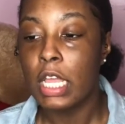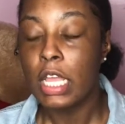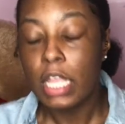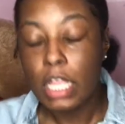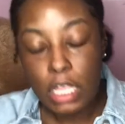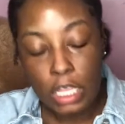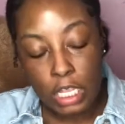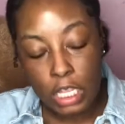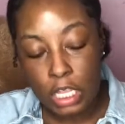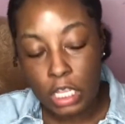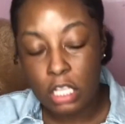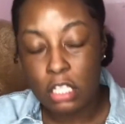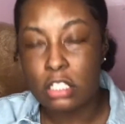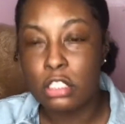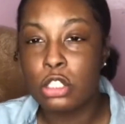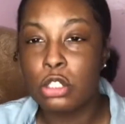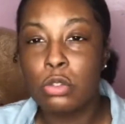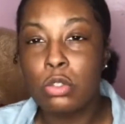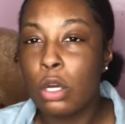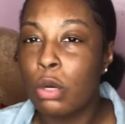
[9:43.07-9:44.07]
and
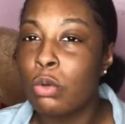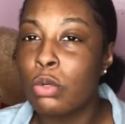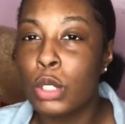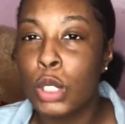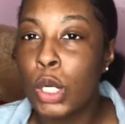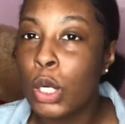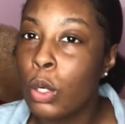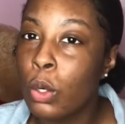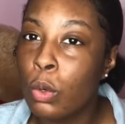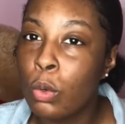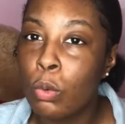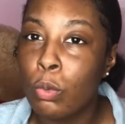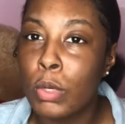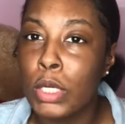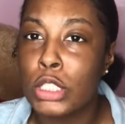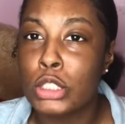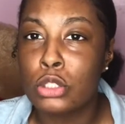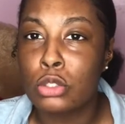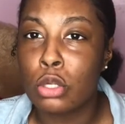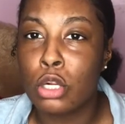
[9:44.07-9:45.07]
you don't know where
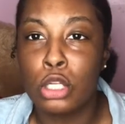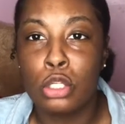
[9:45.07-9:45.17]
to start,